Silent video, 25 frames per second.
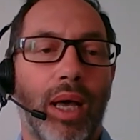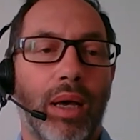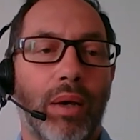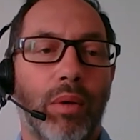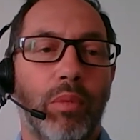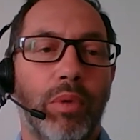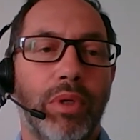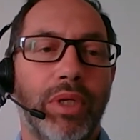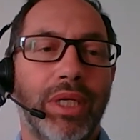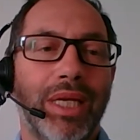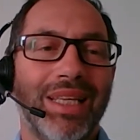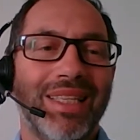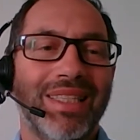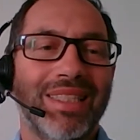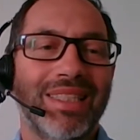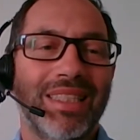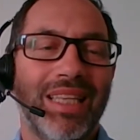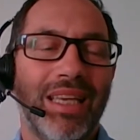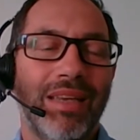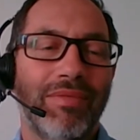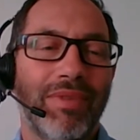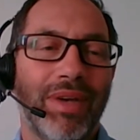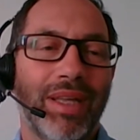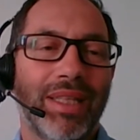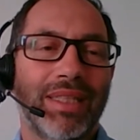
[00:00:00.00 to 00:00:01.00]
We can
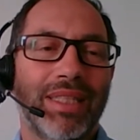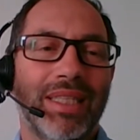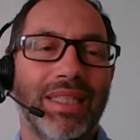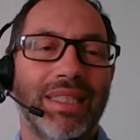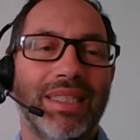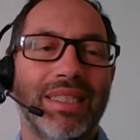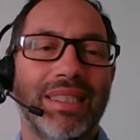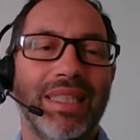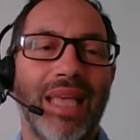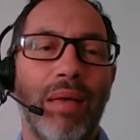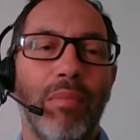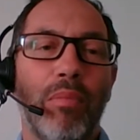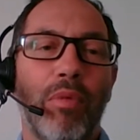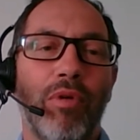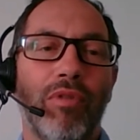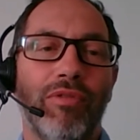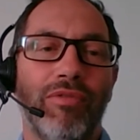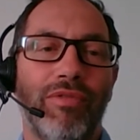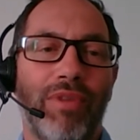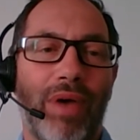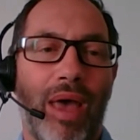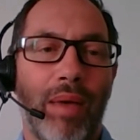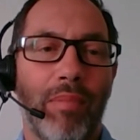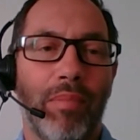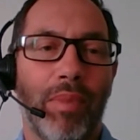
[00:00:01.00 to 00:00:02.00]
say that some of
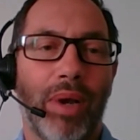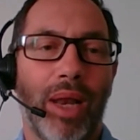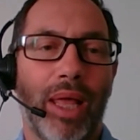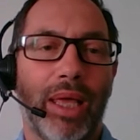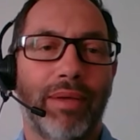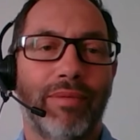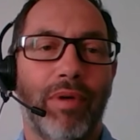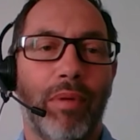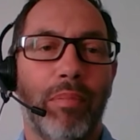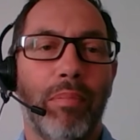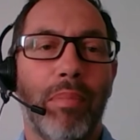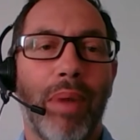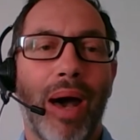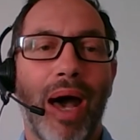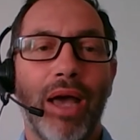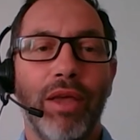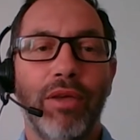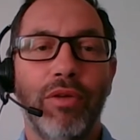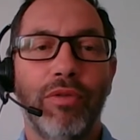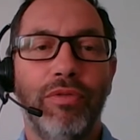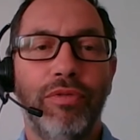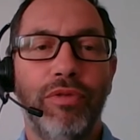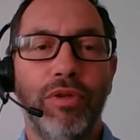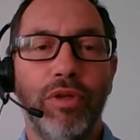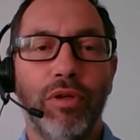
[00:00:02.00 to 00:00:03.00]
them, like the
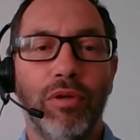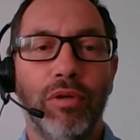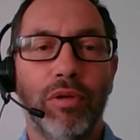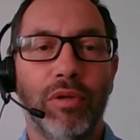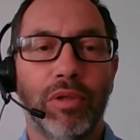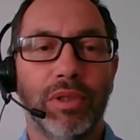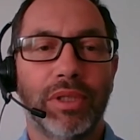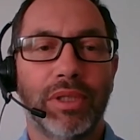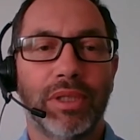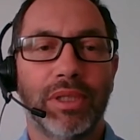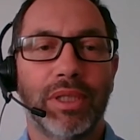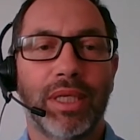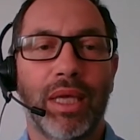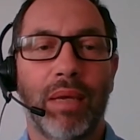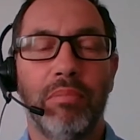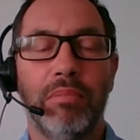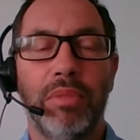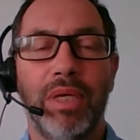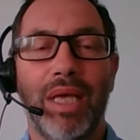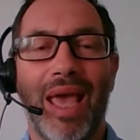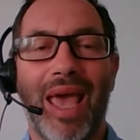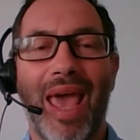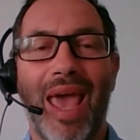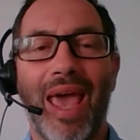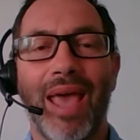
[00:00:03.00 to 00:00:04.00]
biofuels, can
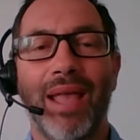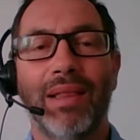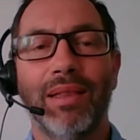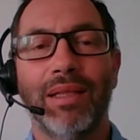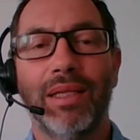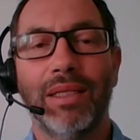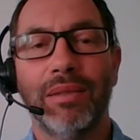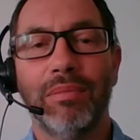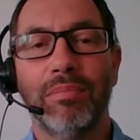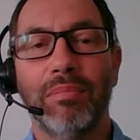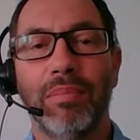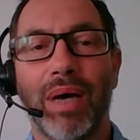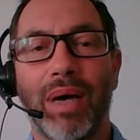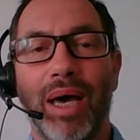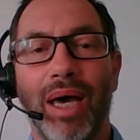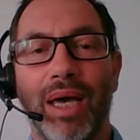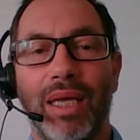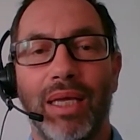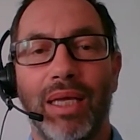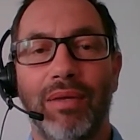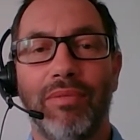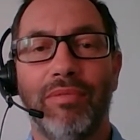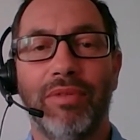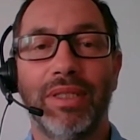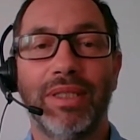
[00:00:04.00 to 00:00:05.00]
be handled
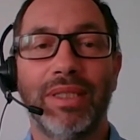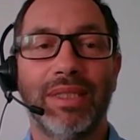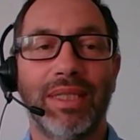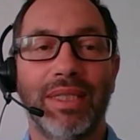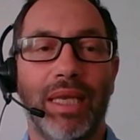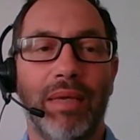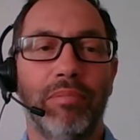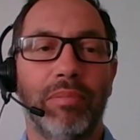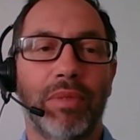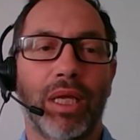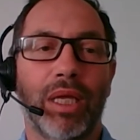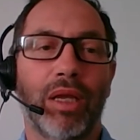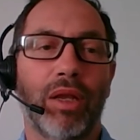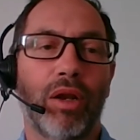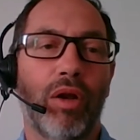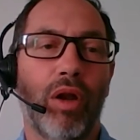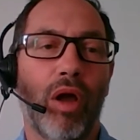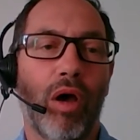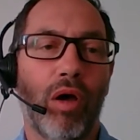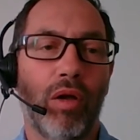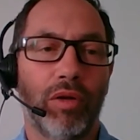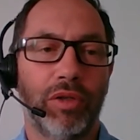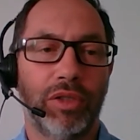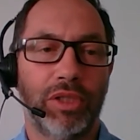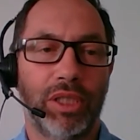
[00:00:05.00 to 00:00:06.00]
by the same
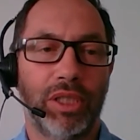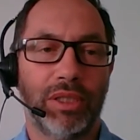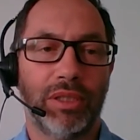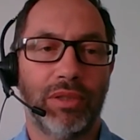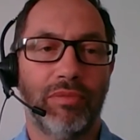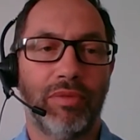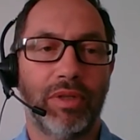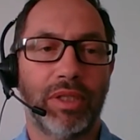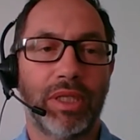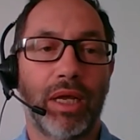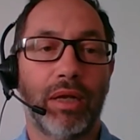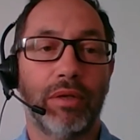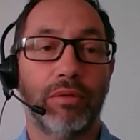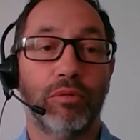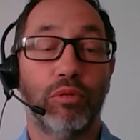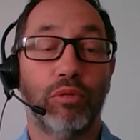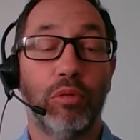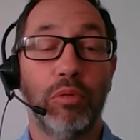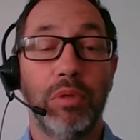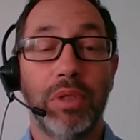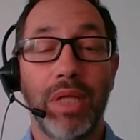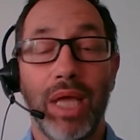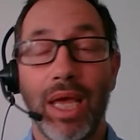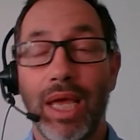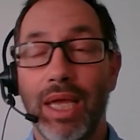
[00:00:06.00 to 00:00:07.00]
technologies that are
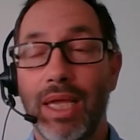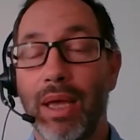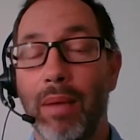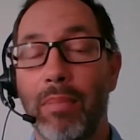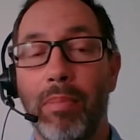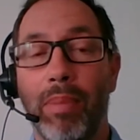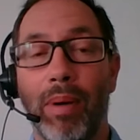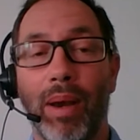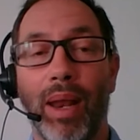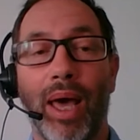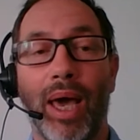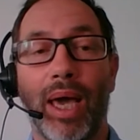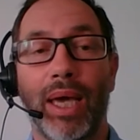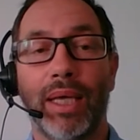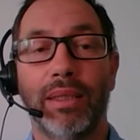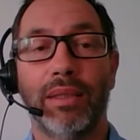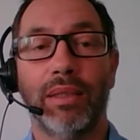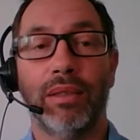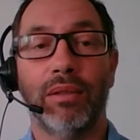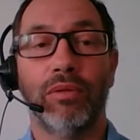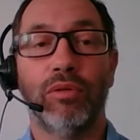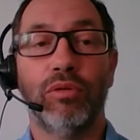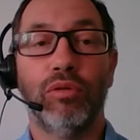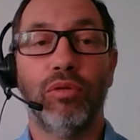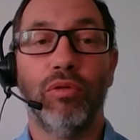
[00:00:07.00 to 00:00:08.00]
today applied
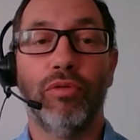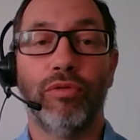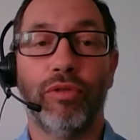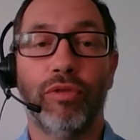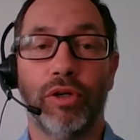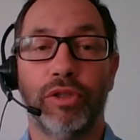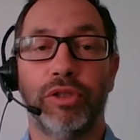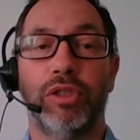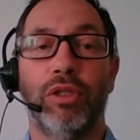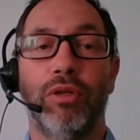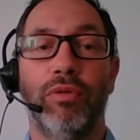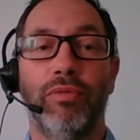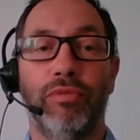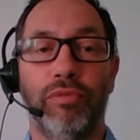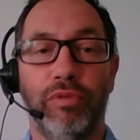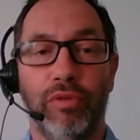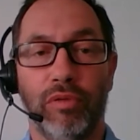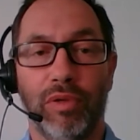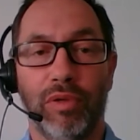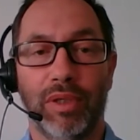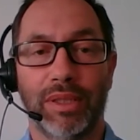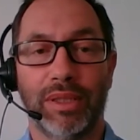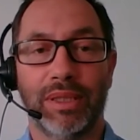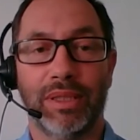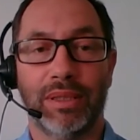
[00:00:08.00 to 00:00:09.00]
to fossil
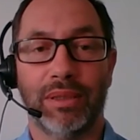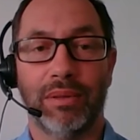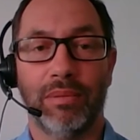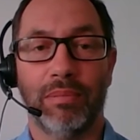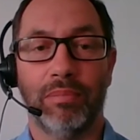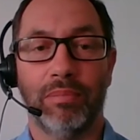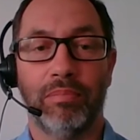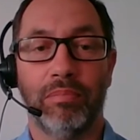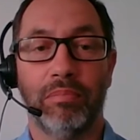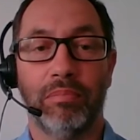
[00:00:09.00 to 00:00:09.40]
fuels,